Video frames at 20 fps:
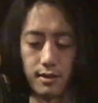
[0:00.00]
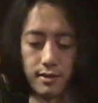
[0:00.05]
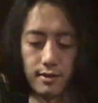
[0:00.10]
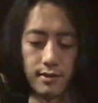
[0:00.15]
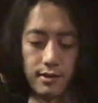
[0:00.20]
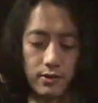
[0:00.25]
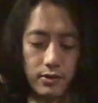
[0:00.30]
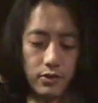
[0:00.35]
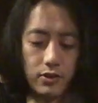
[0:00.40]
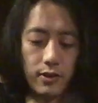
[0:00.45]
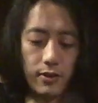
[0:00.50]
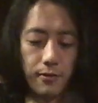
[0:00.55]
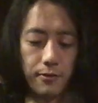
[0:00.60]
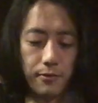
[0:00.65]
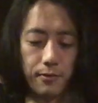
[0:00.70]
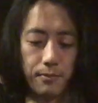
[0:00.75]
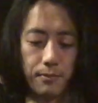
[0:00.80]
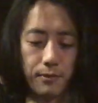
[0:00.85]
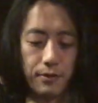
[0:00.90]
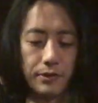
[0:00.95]
This cello
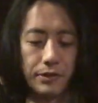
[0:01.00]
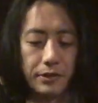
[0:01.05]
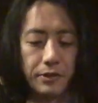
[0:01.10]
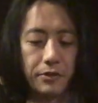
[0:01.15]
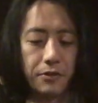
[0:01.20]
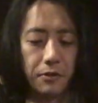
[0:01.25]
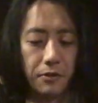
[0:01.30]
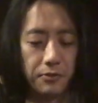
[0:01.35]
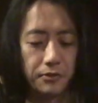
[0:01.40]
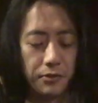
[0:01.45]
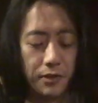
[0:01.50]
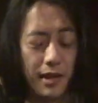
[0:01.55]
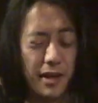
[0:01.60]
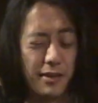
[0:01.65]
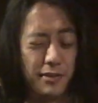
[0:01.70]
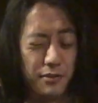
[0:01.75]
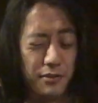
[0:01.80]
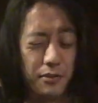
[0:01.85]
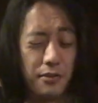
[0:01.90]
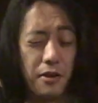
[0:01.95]
in particular also
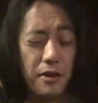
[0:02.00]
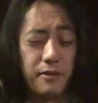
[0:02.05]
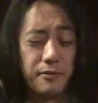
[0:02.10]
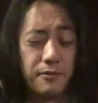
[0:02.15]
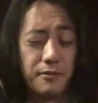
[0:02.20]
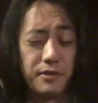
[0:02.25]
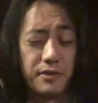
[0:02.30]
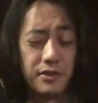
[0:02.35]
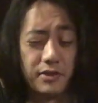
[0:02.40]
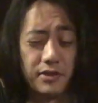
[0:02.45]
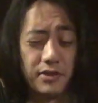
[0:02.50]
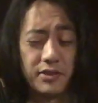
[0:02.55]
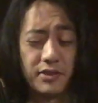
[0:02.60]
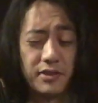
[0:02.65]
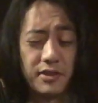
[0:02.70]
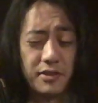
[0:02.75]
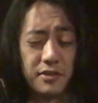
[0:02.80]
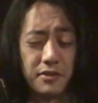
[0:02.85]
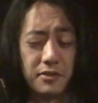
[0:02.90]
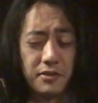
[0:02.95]
has a lot of
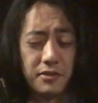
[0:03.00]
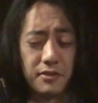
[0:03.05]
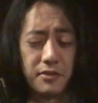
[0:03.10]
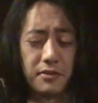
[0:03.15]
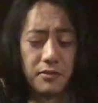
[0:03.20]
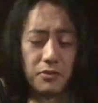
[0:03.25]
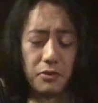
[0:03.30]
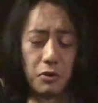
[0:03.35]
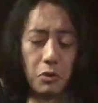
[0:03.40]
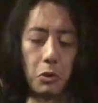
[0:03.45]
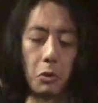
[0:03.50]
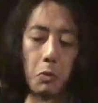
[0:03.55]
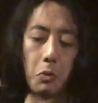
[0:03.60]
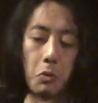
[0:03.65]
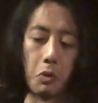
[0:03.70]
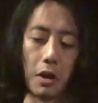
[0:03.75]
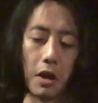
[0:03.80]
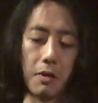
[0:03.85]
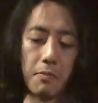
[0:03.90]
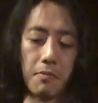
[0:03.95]
resistance, so
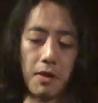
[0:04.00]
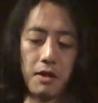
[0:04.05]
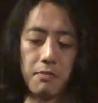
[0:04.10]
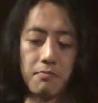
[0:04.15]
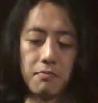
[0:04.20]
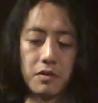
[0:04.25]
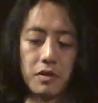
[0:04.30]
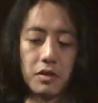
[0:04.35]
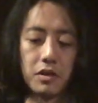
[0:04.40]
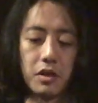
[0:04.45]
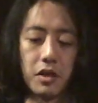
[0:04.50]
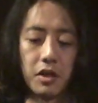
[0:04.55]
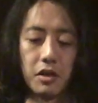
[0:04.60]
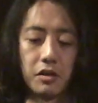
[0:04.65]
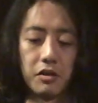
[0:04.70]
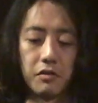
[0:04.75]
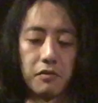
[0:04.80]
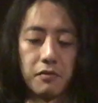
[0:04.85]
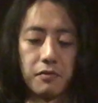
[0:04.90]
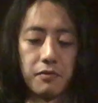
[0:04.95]
I might be
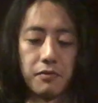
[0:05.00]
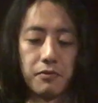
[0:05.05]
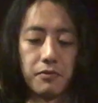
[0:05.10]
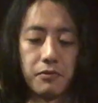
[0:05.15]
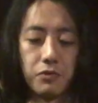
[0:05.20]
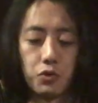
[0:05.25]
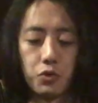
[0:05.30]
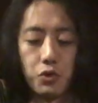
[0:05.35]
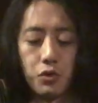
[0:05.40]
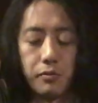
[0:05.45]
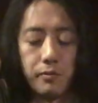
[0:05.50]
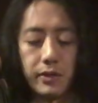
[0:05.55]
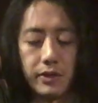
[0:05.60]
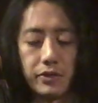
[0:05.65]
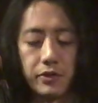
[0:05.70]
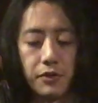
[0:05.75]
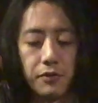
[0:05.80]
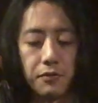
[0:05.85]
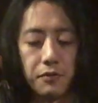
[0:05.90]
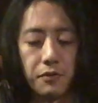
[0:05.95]
kind of shooting
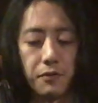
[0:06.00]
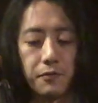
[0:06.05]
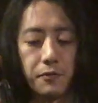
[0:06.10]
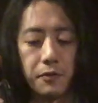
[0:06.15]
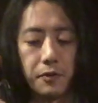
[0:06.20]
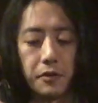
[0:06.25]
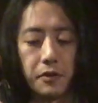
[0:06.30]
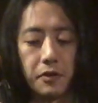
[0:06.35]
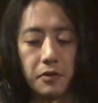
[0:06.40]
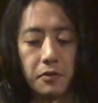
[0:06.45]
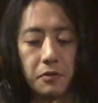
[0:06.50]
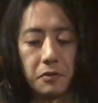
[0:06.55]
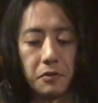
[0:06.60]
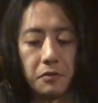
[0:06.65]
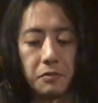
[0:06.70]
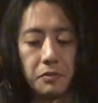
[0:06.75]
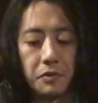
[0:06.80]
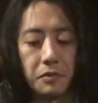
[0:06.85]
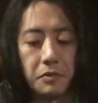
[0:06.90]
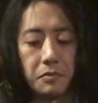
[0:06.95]
myself in the foot here a little
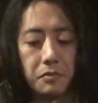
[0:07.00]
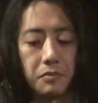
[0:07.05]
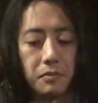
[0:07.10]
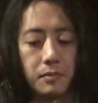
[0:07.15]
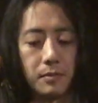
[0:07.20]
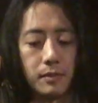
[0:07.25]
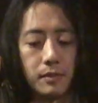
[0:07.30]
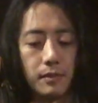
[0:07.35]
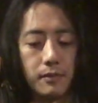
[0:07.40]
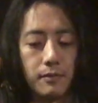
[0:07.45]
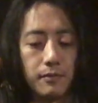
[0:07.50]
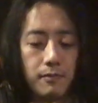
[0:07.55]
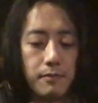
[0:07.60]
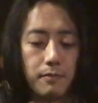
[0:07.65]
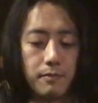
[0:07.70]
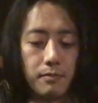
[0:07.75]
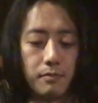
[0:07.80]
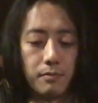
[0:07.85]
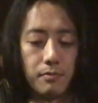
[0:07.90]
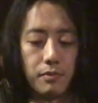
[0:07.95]
bit.
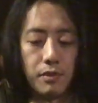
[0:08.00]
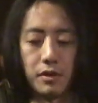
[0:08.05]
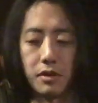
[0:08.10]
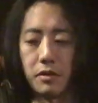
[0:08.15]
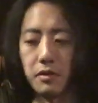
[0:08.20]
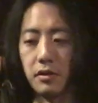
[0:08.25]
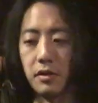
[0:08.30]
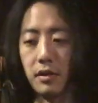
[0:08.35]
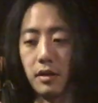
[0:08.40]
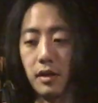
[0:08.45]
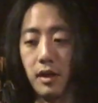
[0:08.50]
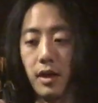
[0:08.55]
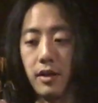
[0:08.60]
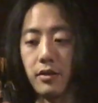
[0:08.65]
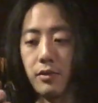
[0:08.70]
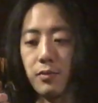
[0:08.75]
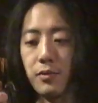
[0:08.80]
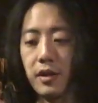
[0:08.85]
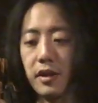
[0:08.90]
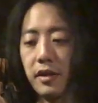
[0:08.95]
But
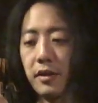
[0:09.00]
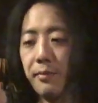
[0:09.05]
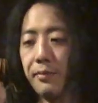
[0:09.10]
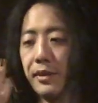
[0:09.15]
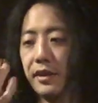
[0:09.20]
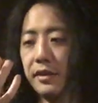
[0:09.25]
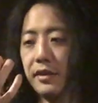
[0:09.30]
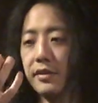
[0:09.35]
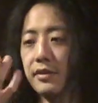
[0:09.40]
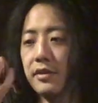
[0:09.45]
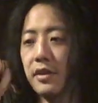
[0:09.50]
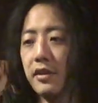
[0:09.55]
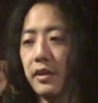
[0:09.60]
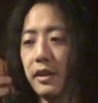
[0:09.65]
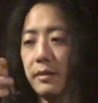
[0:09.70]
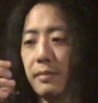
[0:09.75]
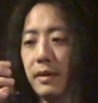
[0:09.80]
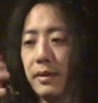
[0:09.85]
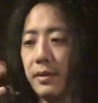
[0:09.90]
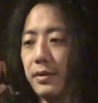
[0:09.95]
either way, it's not
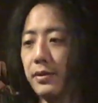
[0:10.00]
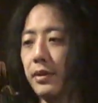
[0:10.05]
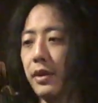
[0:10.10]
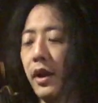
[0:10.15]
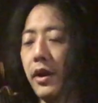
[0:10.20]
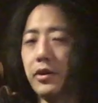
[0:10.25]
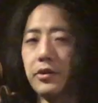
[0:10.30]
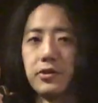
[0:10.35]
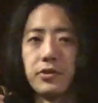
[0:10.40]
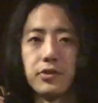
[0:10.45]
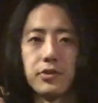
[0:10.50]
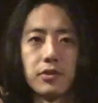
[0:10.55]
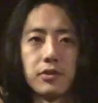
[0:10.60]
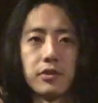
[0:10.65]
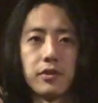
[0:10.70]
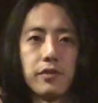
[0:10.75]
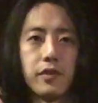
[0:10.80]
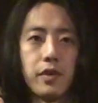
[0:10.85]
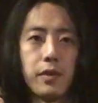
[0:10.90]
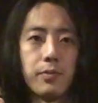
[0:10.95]
like my calluses are
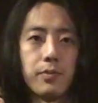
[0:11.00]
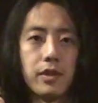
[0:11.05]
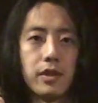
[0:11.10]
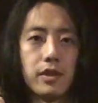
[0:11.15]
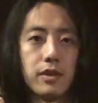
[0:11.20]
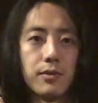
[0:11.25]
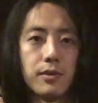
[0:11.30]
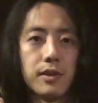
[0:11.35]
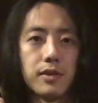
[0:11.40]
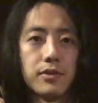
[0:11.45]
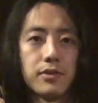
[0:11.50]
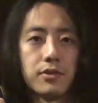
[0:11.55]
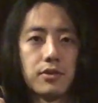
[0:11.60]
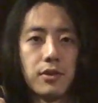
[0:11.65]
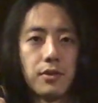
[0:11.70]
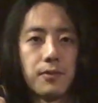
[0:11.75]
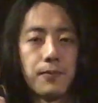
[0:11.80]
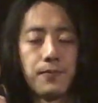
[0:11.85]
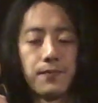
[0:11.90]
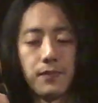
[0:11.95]
developed anyways.
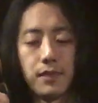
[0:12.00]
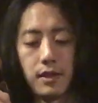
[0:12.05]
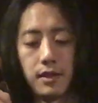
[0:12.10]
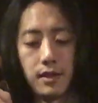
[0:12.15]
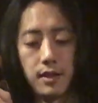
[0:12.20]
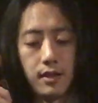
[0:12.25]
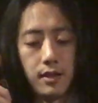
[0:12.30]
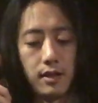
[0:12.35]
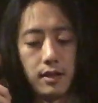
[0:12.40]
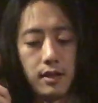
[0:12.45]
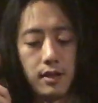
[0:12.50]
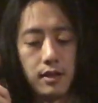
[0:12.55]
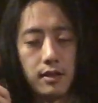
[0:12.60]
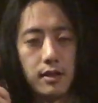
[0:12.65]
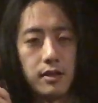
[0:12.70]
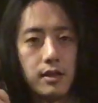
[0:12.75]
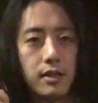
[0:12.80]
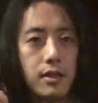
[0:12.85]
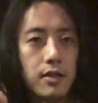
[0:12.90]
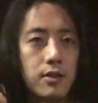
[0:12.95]
So, and
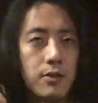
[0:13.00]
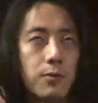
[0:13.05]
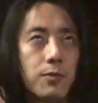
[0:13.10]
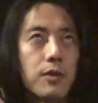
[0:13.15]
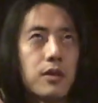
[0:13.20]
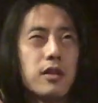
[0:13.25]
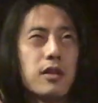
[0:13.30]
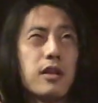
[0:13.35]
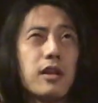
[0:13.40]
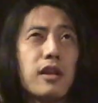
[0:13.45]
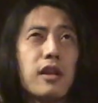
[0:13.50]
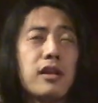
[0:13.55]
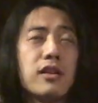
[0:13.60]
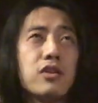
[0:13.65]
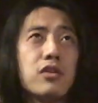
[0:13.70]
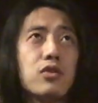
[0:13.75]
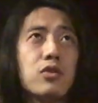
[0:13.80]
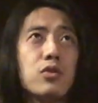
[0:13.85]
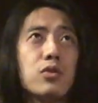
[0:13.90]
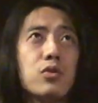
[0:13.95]
then the other one that I
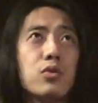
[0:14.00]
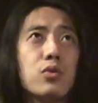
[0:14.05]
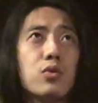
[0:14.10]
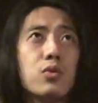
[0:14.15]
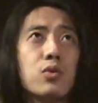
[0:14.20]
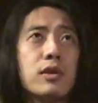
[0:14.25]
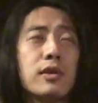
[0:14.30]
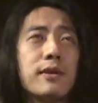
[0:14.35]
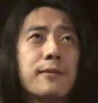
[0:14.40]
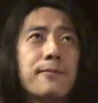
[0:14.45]
do,